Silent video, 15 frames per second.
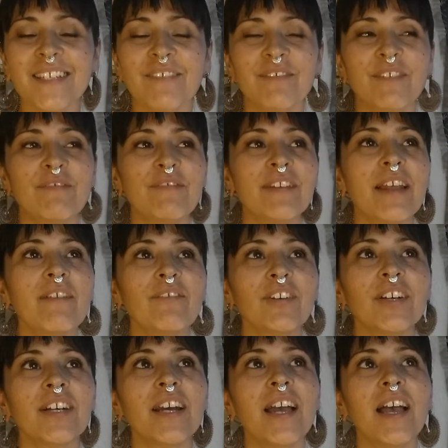If you've
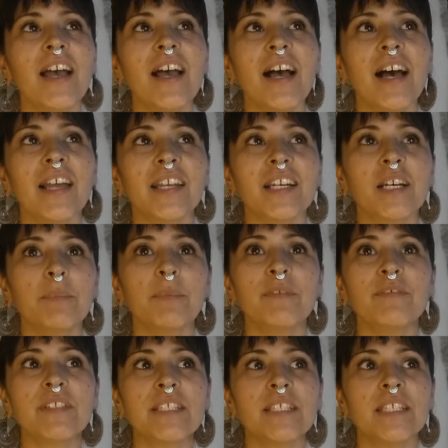never had a cup
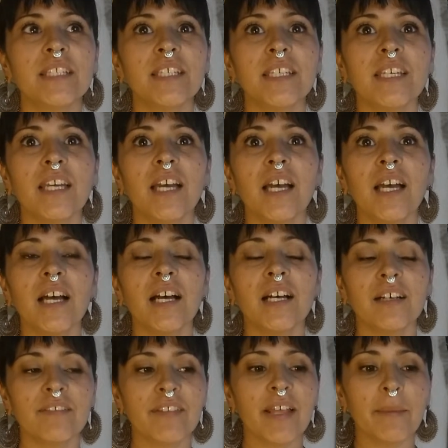of tea
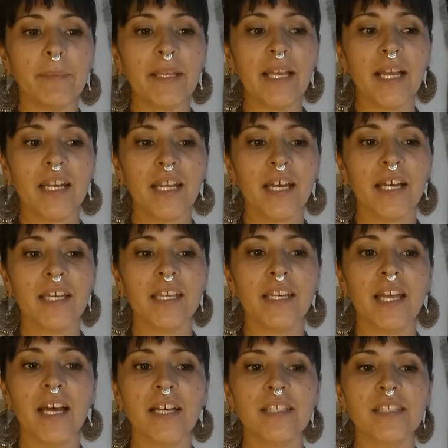of Damiana, it
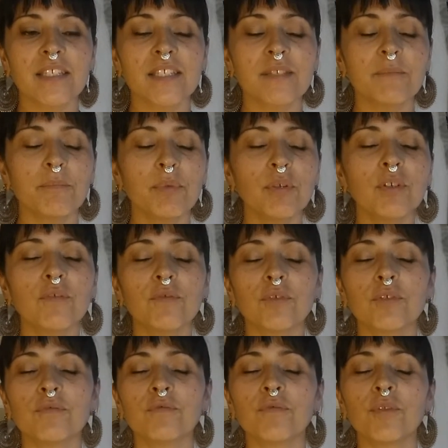has this
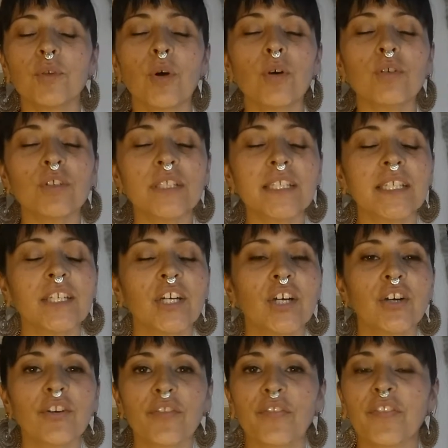beautiful florally,
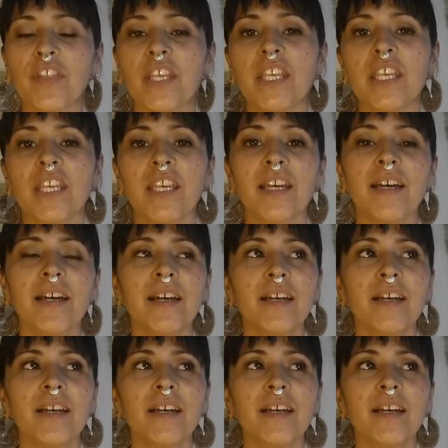earthy,